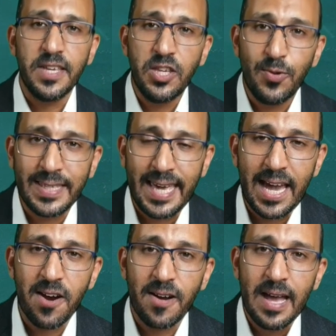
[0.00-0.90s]
that you
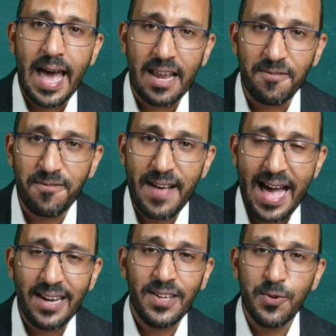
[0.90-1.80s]
care and
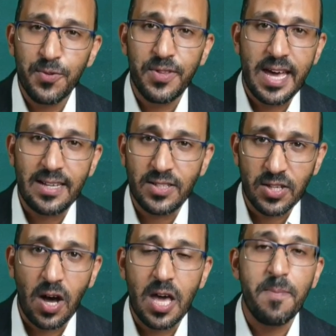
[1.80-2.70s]
value their
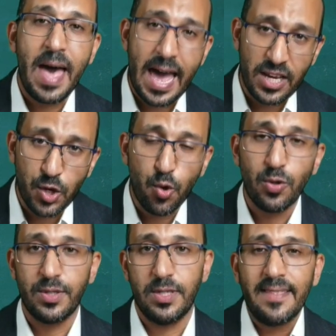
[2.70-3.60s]
time and
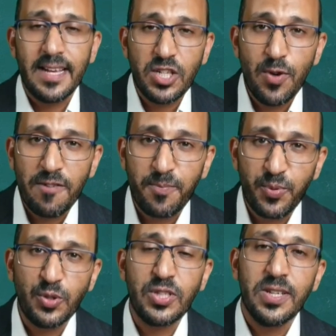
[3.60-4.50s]
yours, and that you have
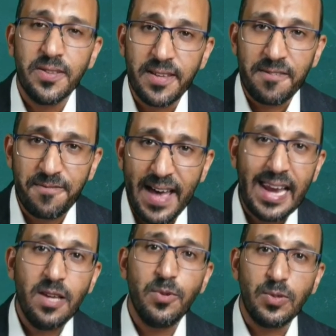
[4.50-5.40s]
put their
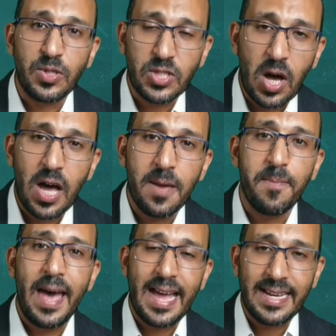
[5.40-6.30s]
valuable
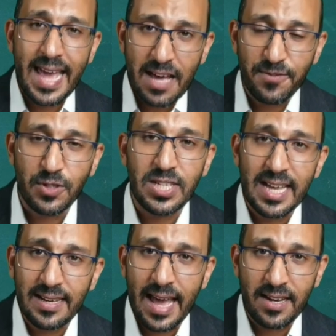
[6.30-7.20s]
time and effort
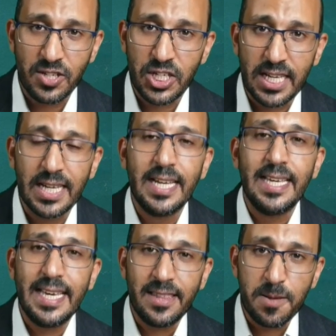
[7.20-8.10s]
and energy
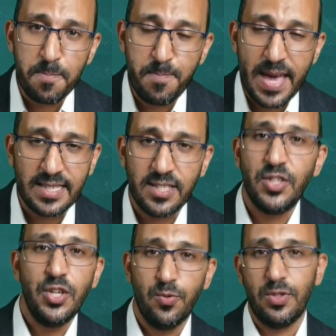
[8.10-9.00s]
in the
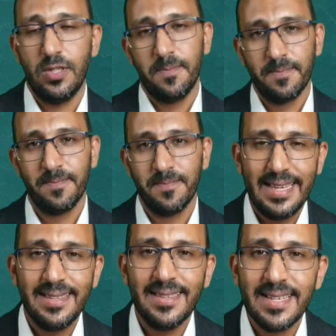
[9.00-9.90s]
best use.
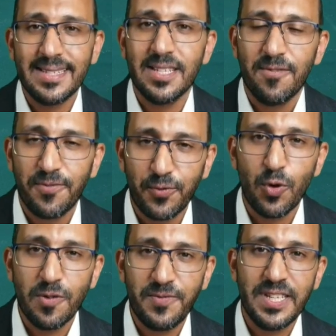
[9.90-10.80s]
In this
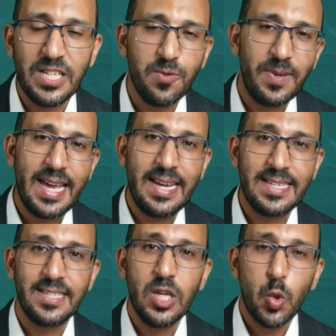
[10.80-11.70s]
4-video
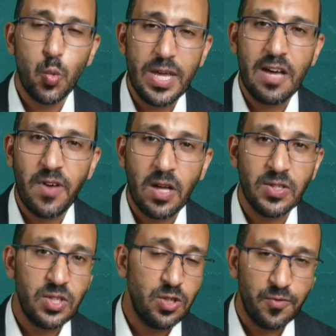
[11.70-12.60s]
playlist, we have
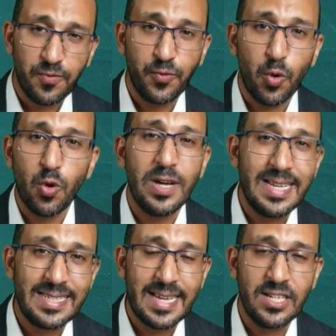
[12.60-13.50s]
answered 4
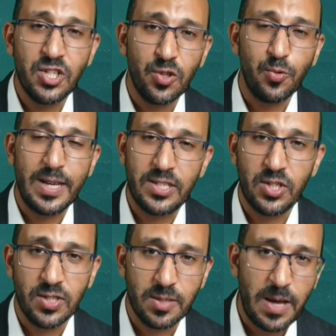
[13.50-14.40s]
essential
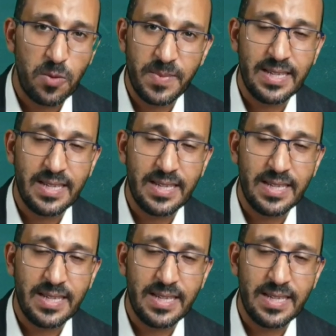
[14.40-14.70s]
questions about